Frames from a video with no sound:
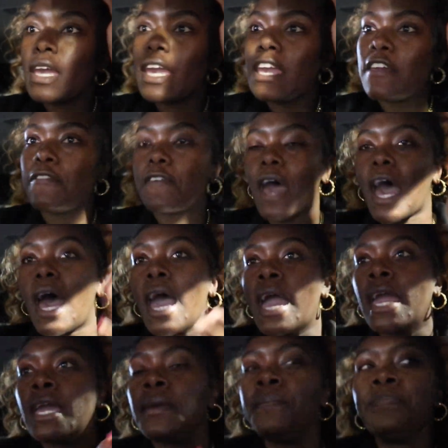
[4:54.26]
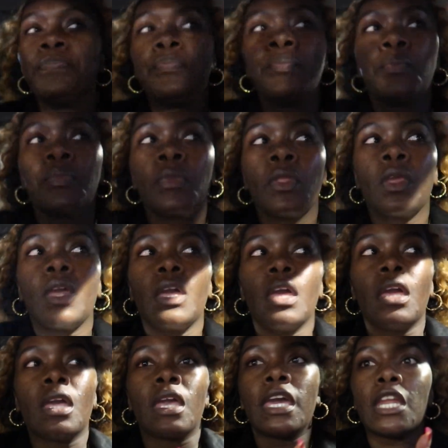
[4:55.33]
if I
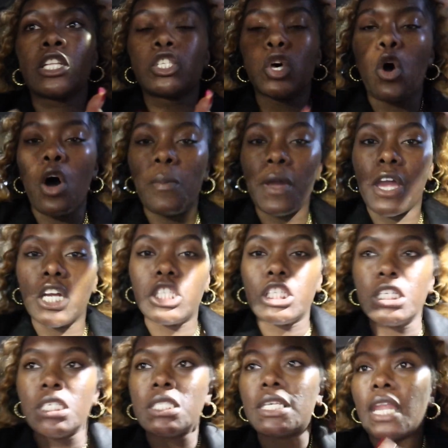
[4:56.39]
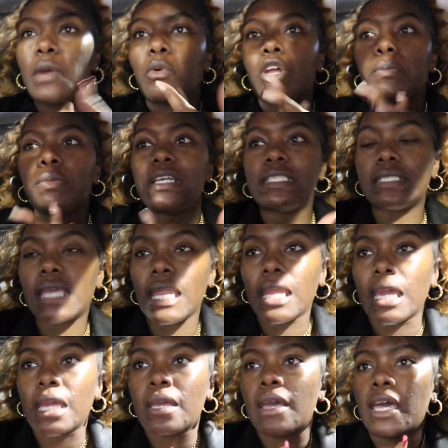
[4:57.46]
get a tall pair of jeans and they want to be
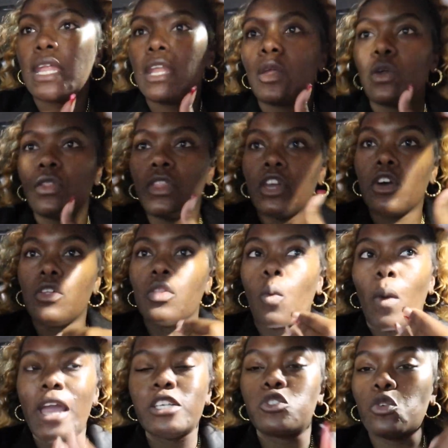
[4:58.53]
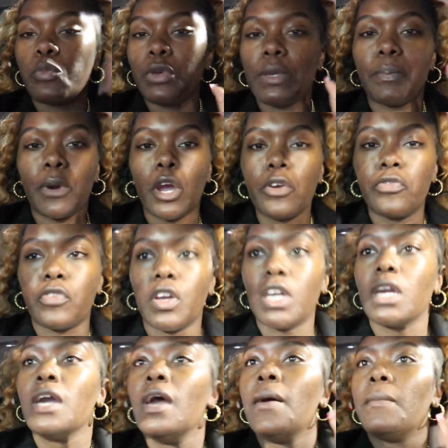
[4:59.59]
skinny and then the, the, the waist will be
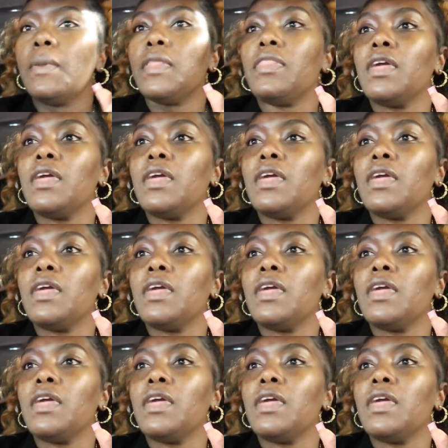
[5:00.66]
perfect but